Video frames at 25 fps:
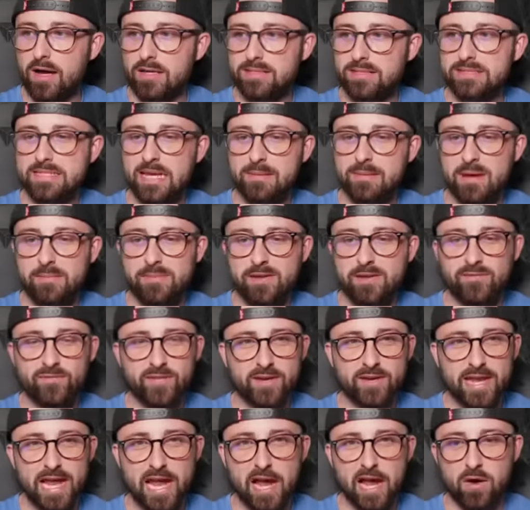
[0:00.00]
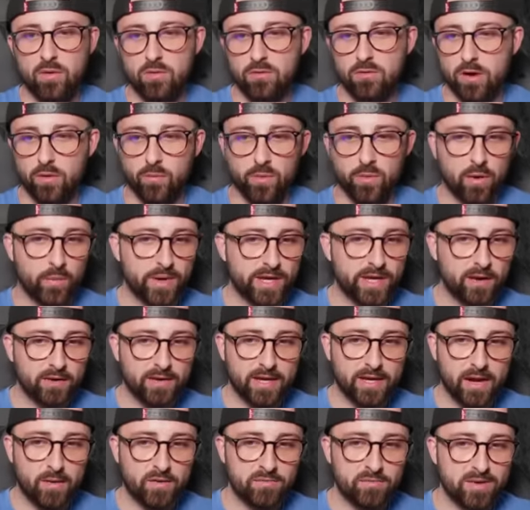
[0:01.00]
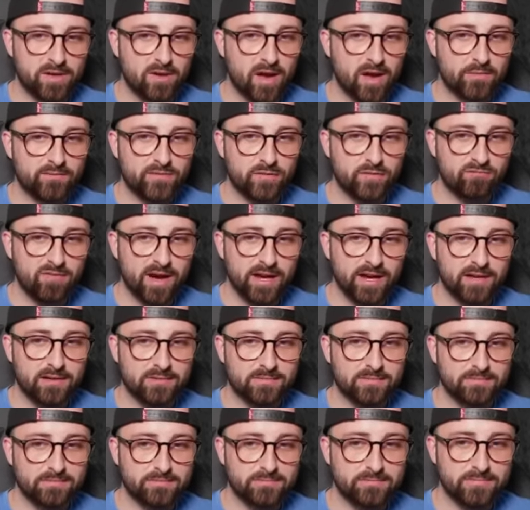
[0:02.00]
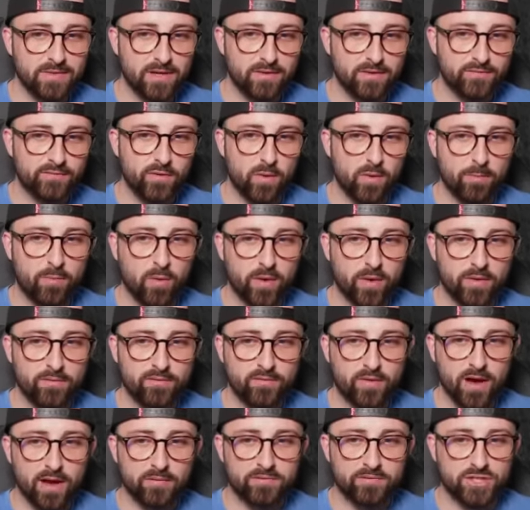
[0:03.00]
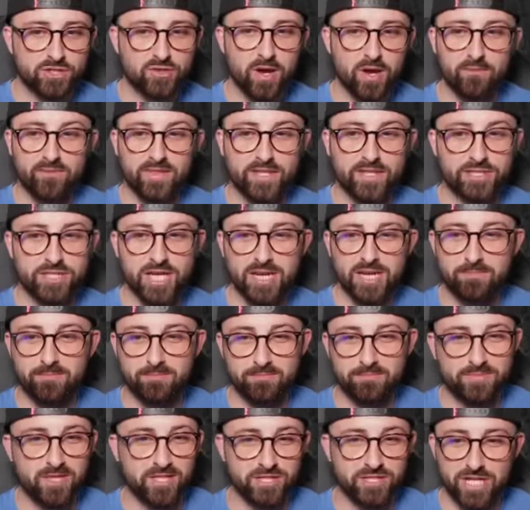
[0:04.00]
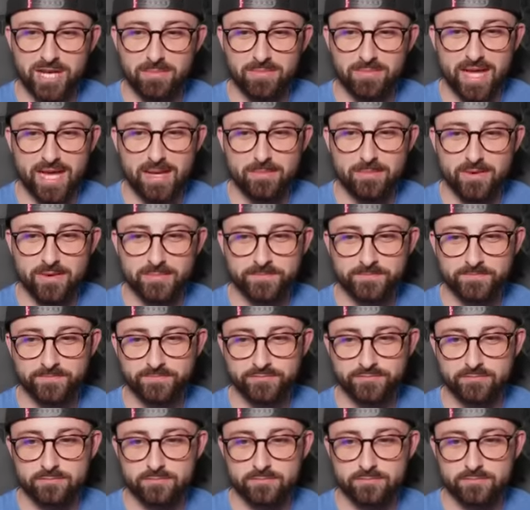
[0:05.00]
I'd say maybe for now, are we okay with me going for Raya at 4.5? Just going for the cheap keeper?